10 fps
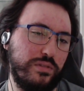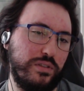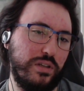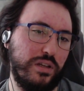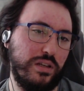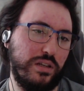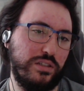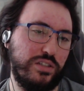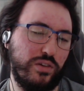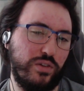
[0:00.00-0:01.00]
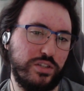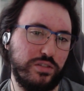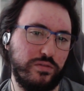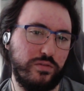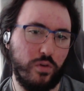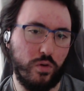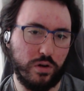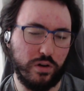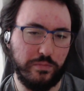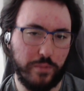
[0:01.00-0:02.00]
Generation 4
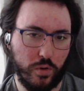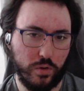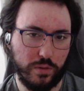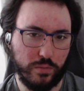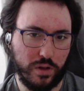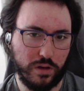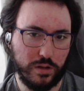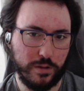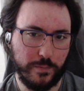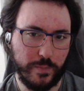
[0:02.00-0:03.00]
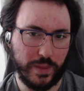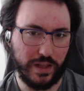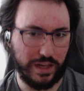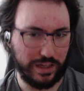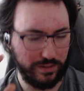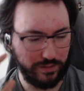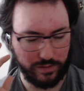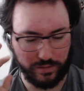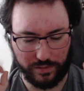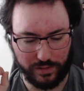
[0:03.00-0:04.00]
of Pokemon, like
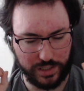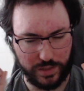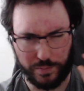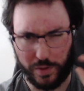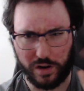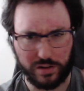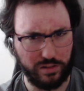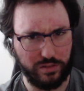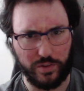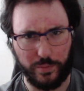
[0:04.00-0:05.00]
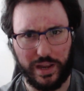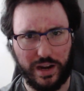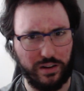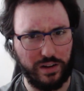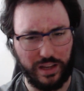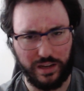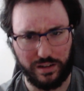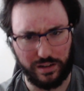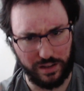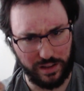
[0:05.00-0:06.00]
sparkled from here
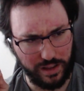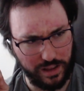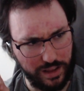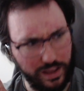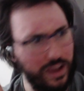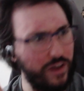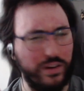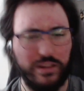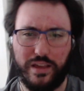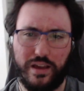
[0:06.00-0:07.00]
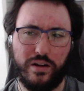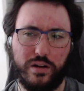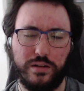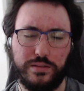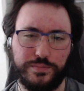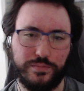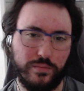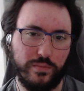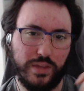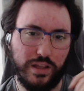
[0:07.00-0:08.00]
and there,
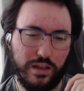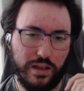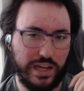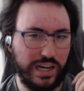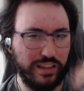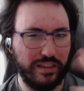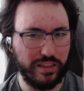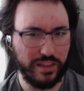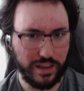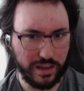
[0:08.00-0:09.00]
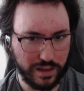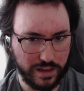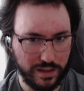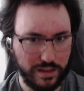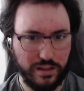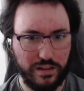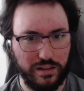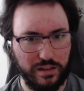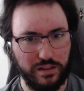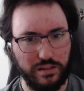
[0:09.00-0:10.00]
and I think
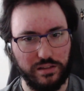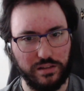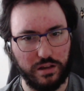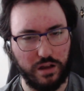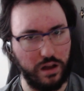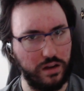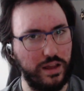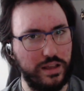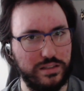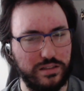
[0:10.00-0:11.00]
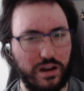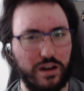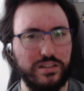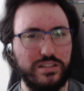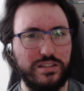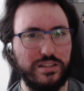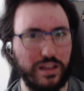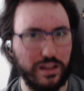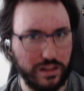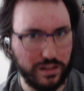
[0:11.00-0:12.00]
contests are
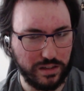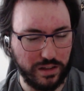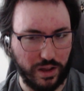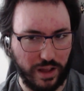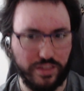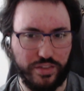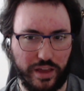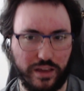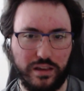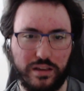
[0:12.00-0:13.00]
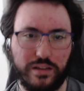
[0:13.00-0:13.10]
still a thing,